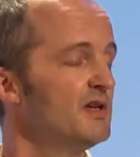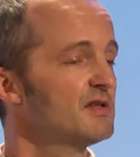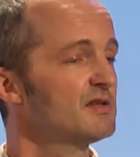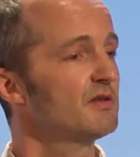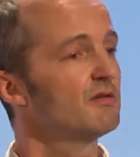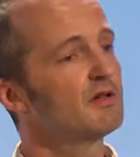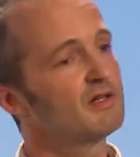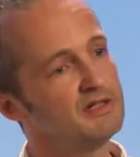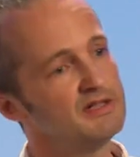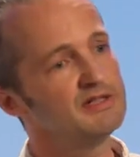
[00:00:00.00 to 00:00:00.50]

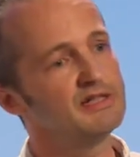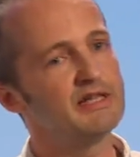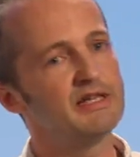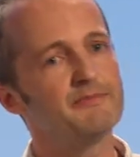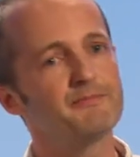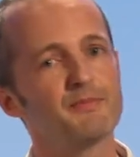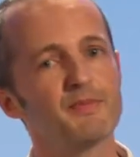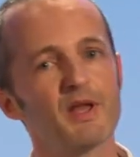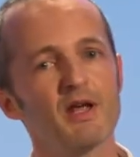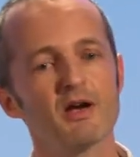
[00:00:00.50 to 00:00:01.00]
So clearly,
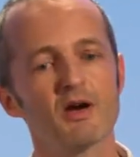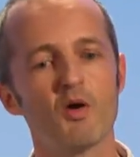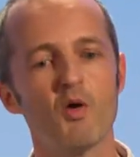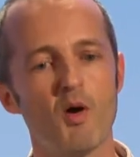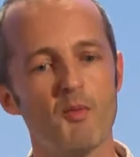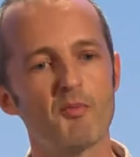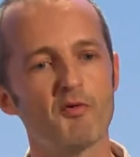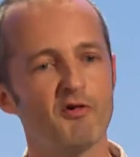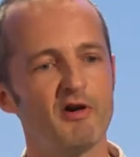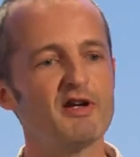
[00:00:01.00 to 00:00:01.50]

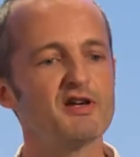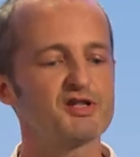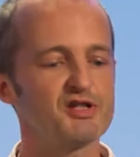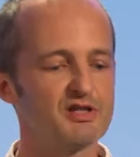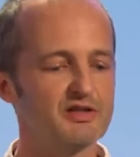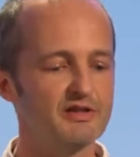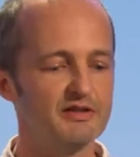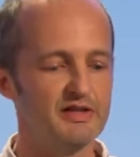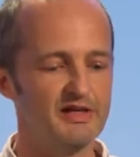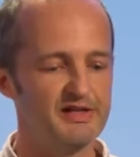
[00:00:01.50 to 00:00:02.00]

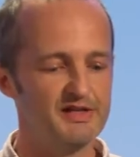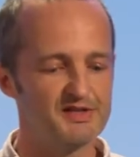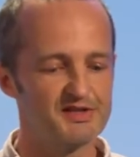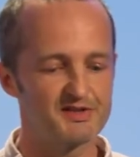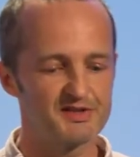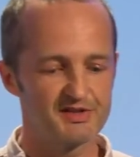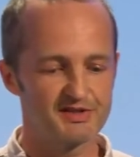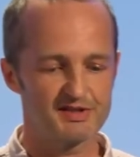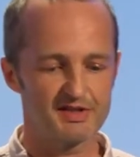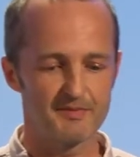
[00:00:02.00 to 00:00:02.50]
cooperation
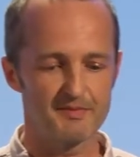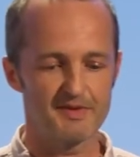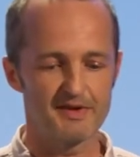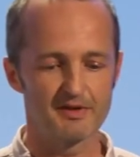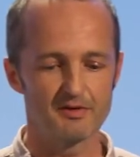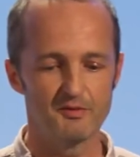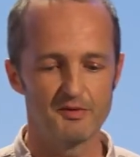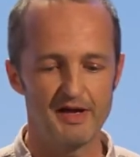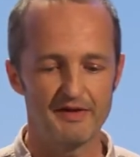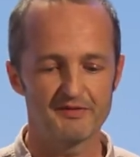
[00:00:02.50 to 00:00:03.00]
is
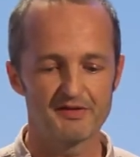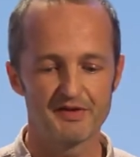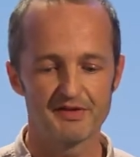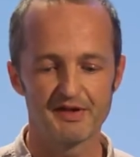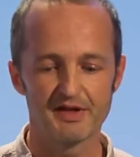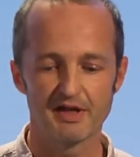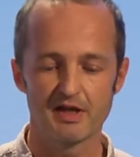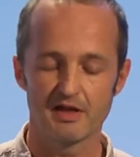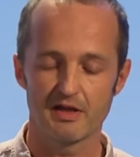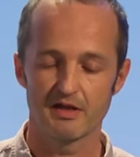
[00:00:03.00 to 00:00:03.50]
something that we have to
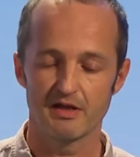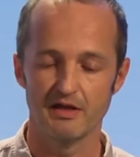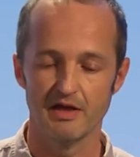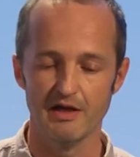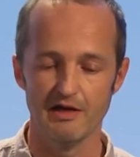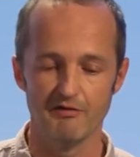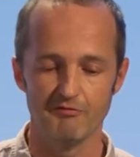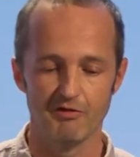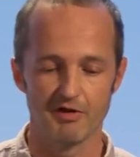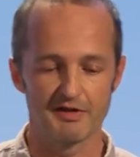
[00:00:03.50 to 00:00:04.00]
think
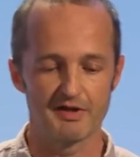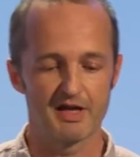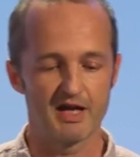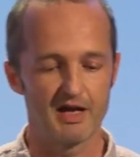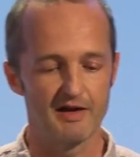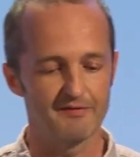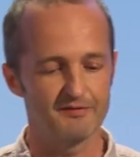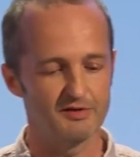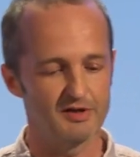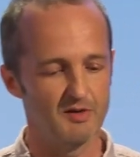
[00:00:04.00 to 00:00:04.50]
uh, rather
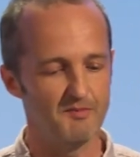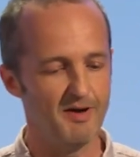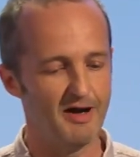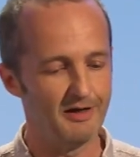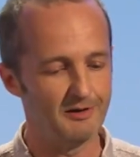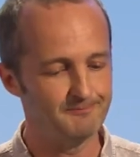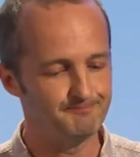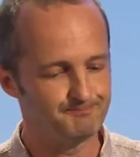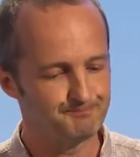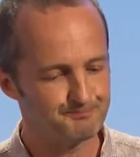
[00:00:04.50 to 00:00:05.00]
carefully
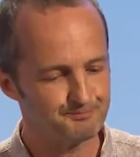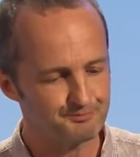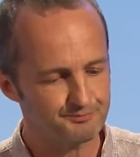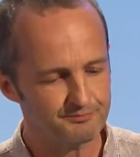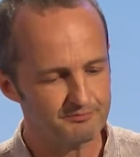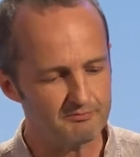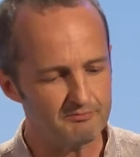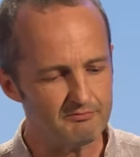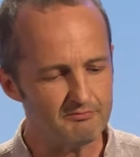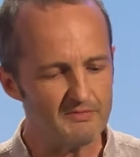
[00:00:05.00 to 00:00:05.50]
about.
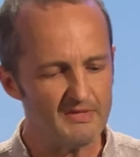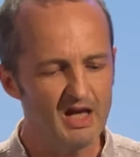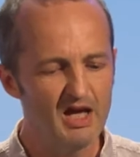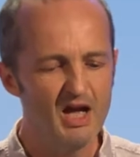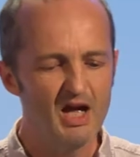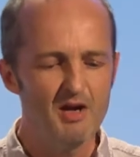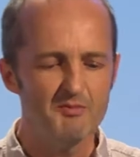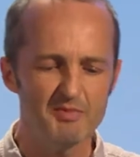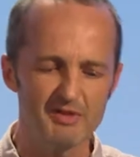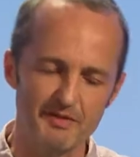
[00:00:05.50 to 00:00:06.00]

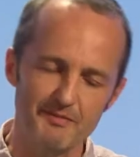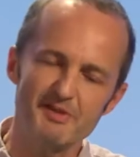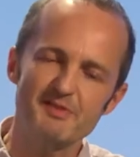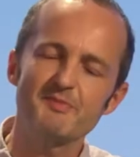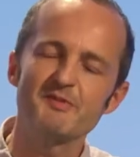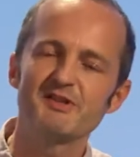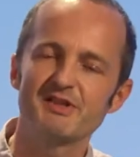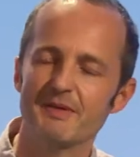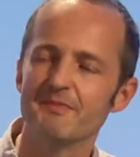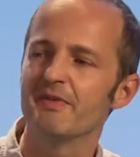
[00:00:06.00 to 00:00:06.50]
But there
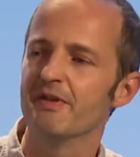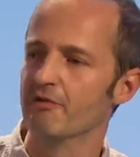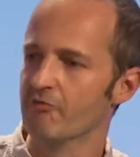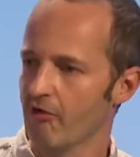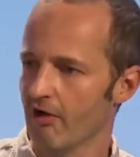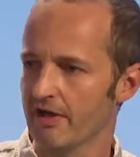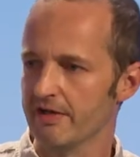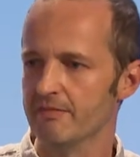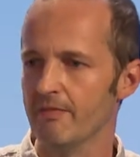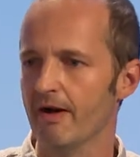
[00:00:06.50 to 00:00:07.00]
must be something
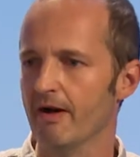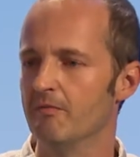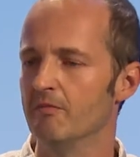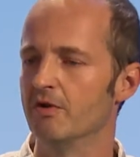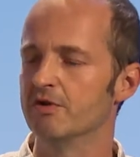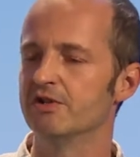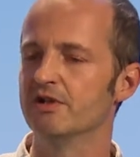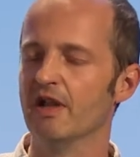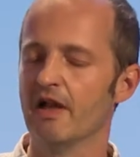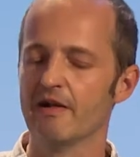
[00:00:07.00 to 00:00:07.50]
right about
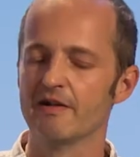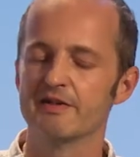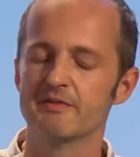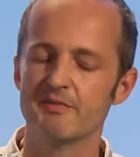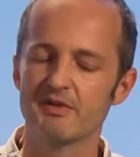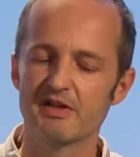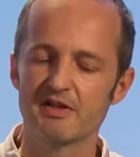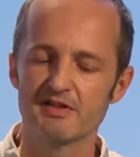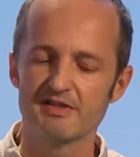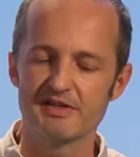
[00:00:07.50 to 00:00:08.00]
modularity
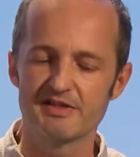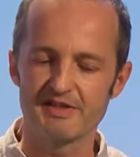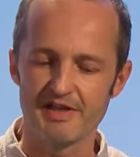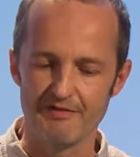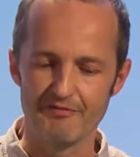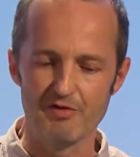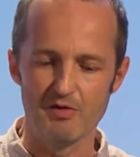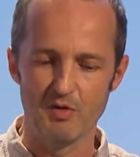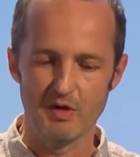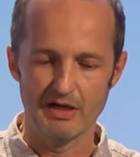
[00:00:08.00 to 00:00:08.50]
because it's
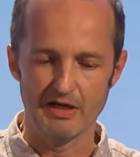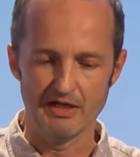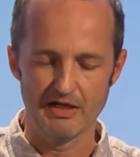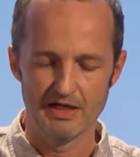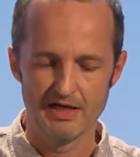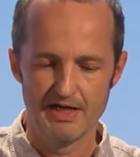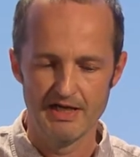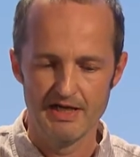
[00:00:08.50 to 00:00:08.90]
everywhere.